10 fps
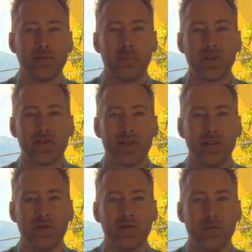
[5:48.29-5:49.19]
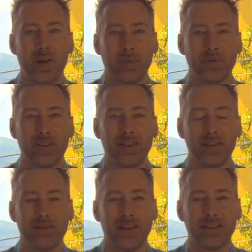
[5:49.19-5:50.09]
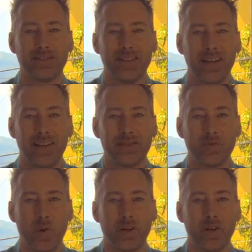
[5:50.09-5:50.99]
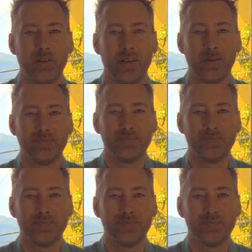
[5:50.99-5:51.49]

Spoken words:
as much as they used to be able to do. So that's one good thing.